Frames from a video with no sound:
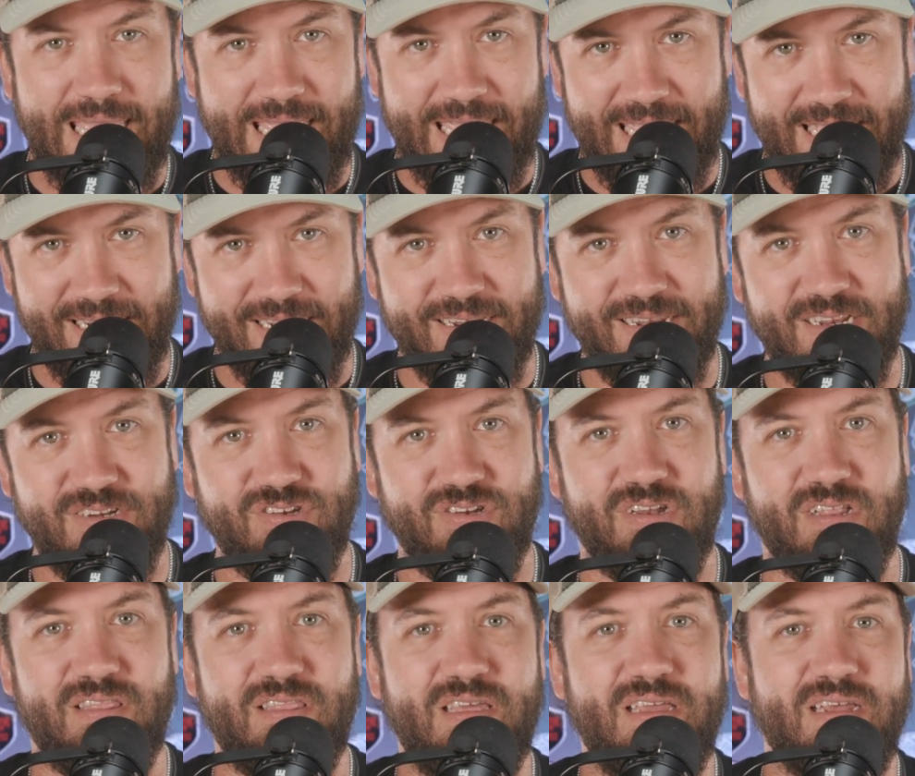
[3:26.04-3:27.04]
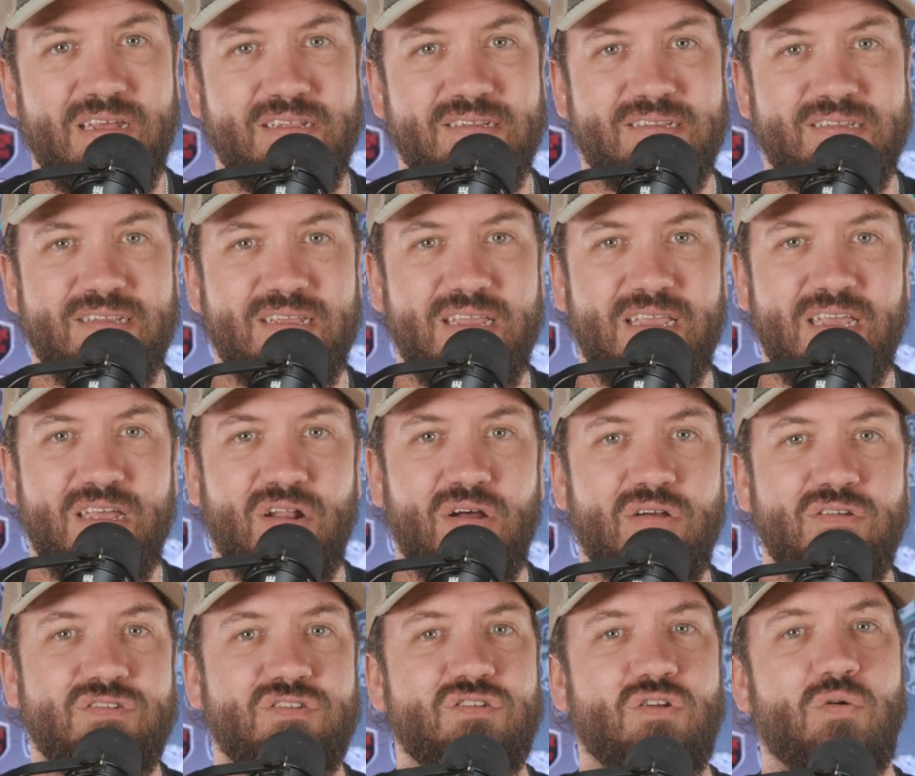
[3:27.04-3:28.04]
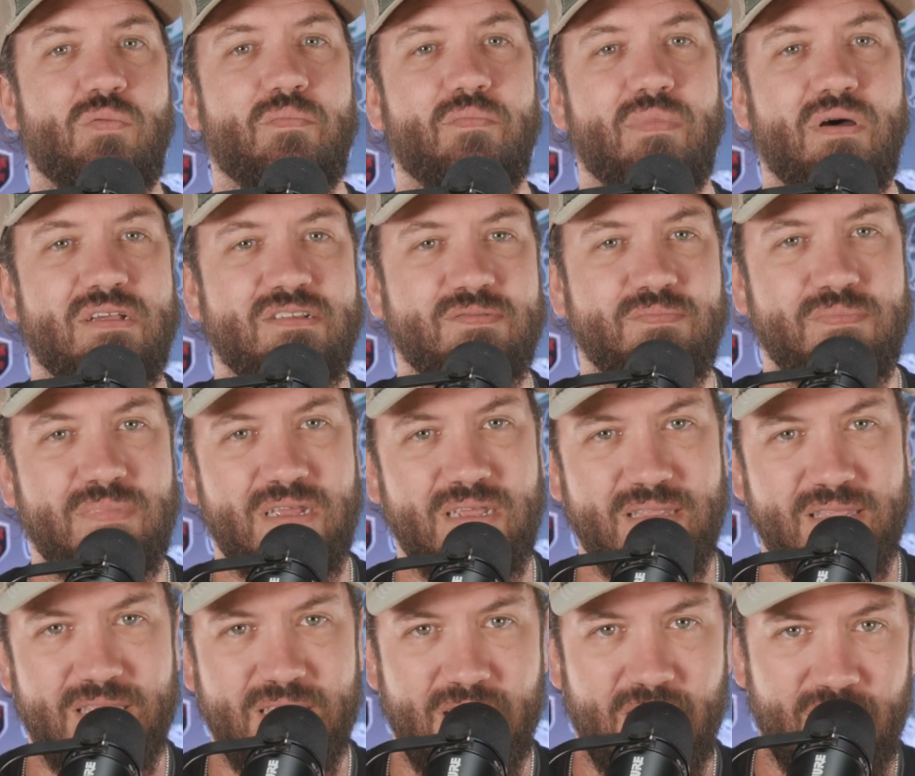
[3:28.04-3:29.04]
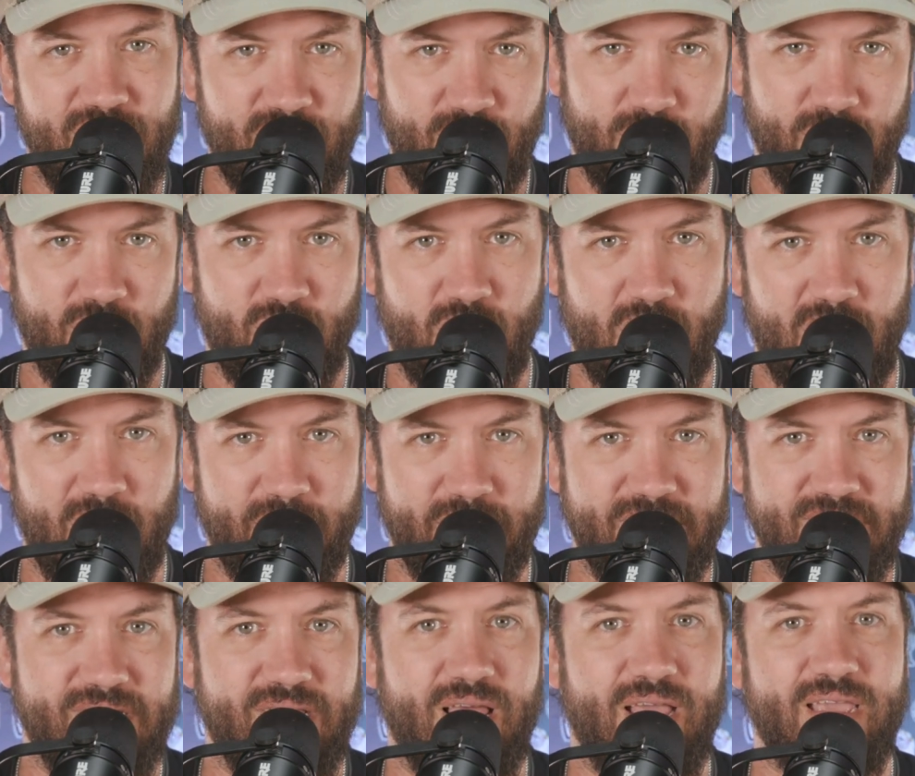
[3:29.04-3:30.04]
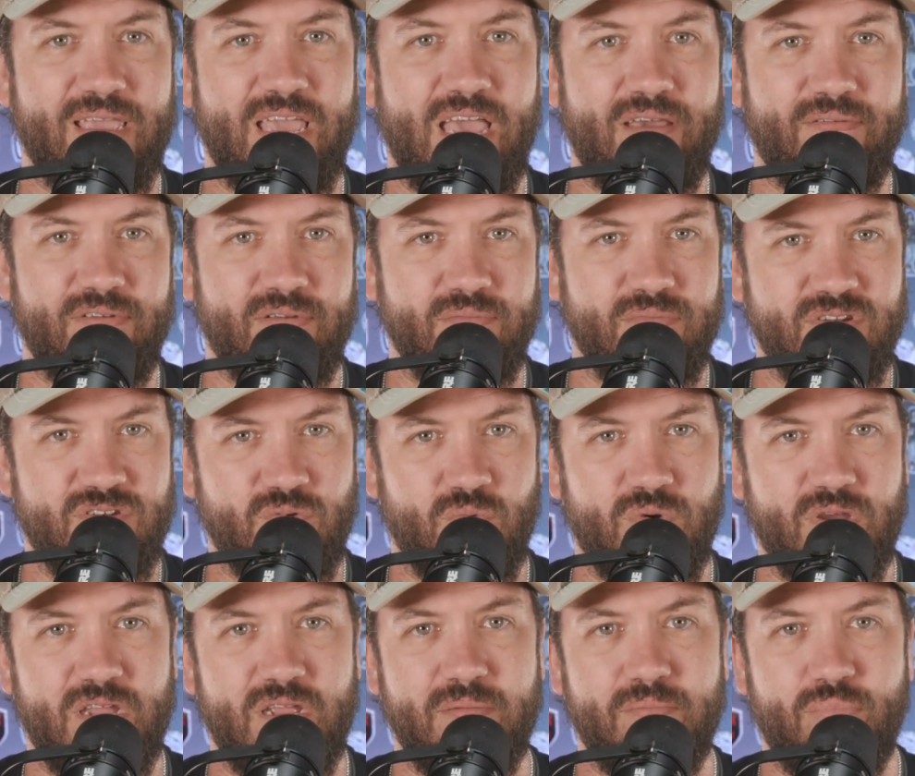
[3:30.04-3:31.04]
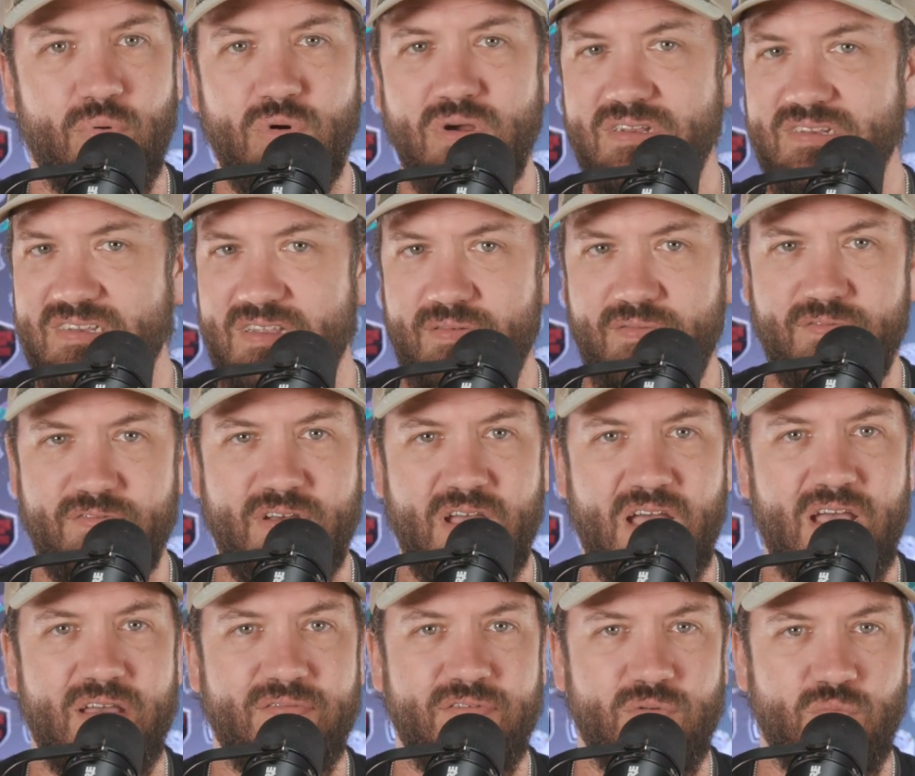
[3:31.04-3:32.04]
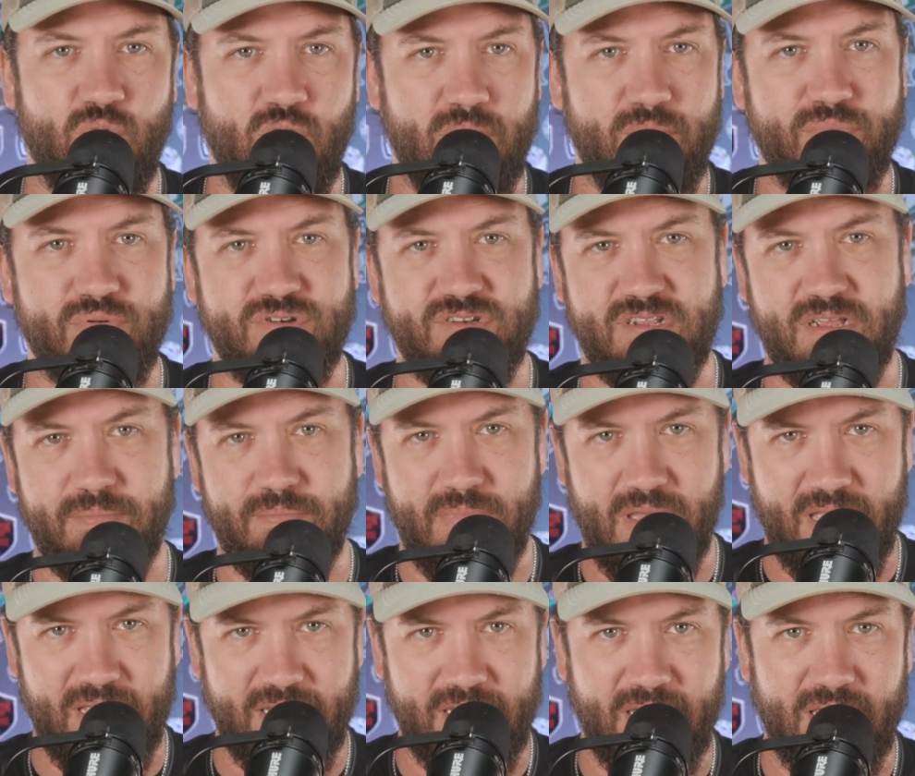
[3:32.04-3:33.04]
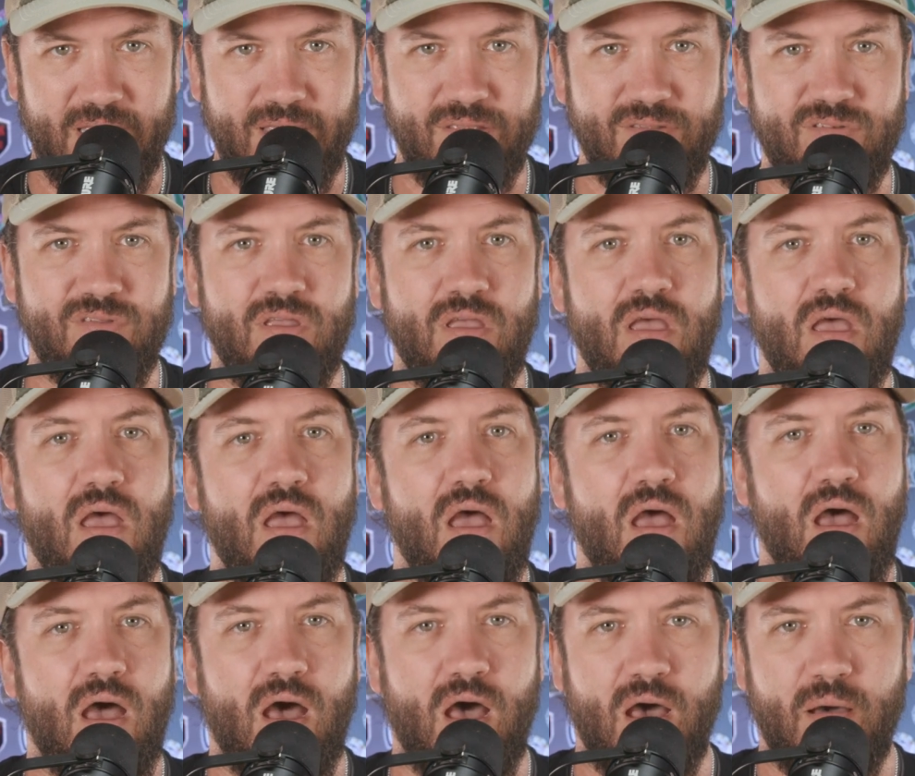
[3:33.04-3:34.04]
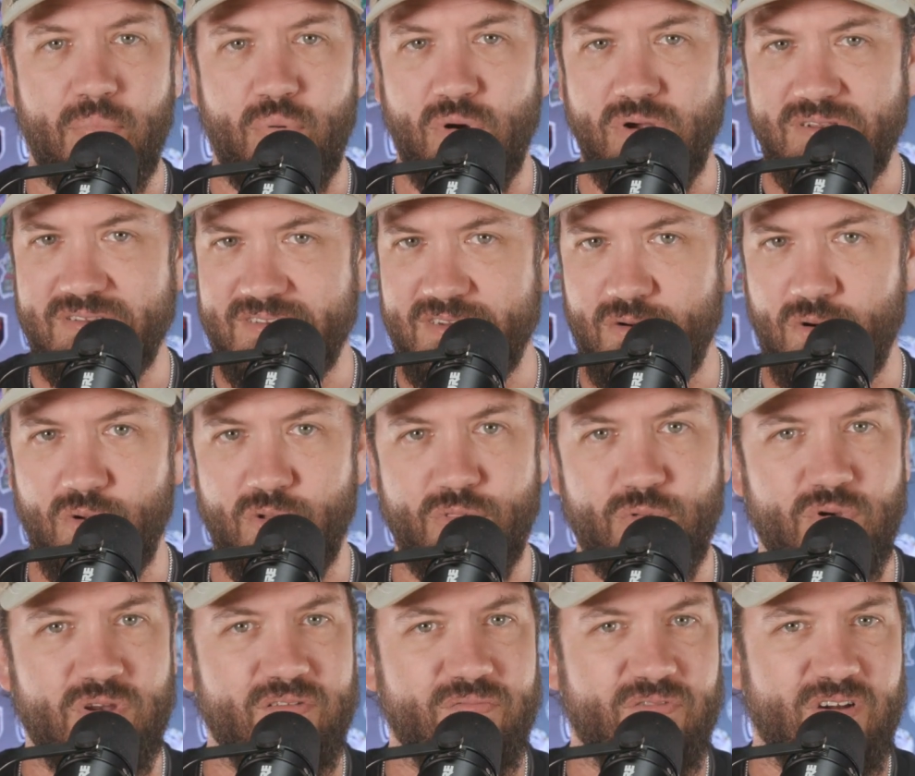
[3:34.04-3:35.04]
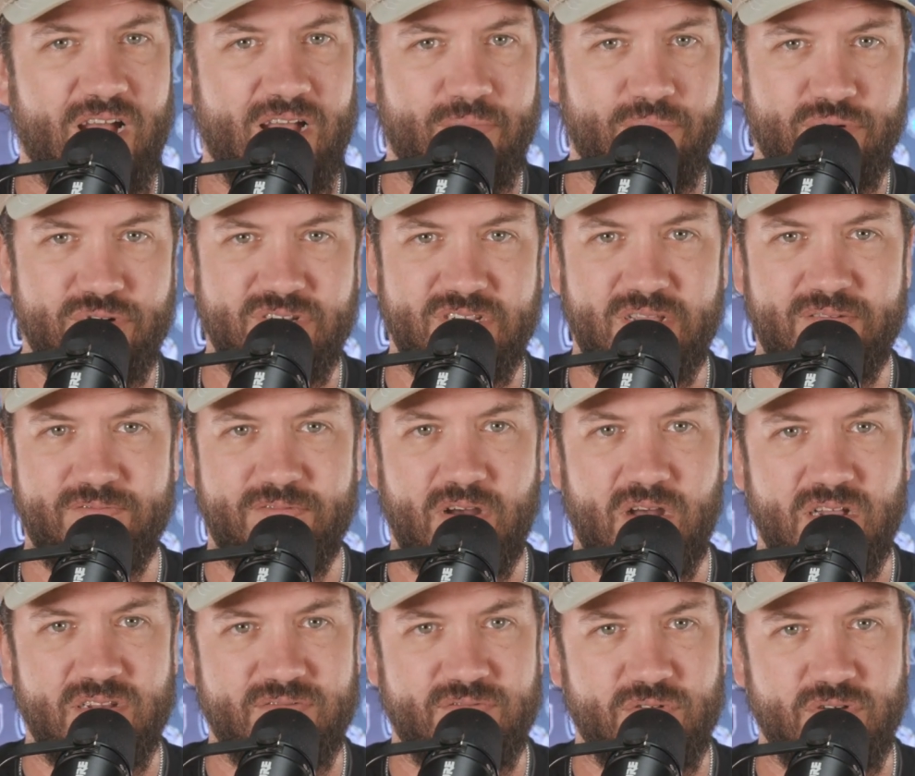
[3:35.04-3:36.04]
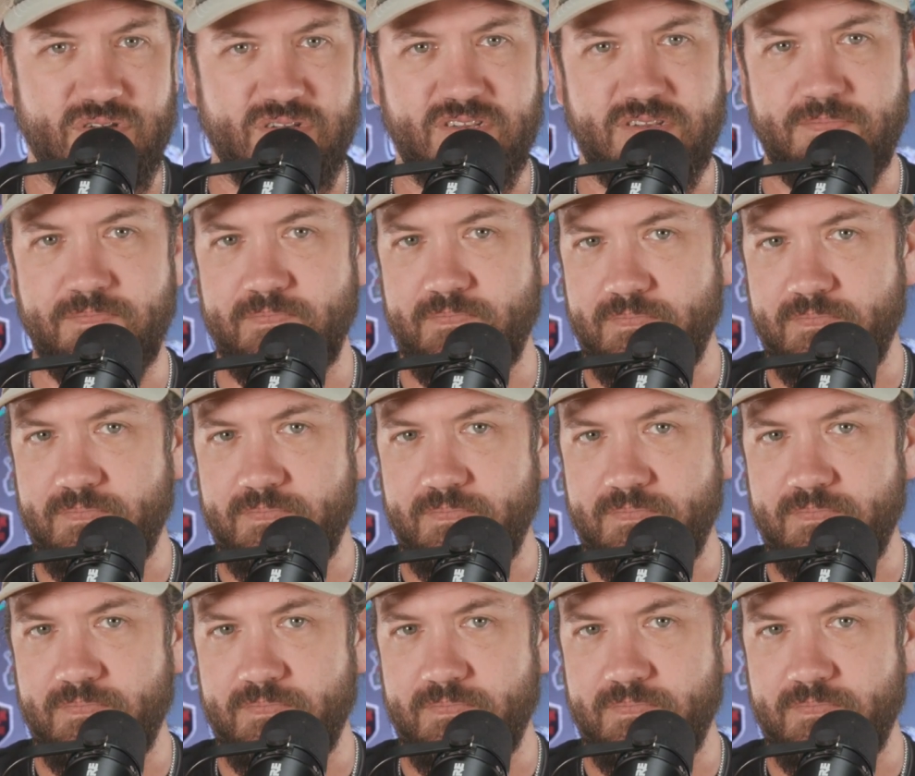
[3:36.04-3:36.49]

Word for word: In addition to this, it also must meet the other requirements, like having between zero point seven five and one percent manganese, uh, zero point zero three five percent phosphorus,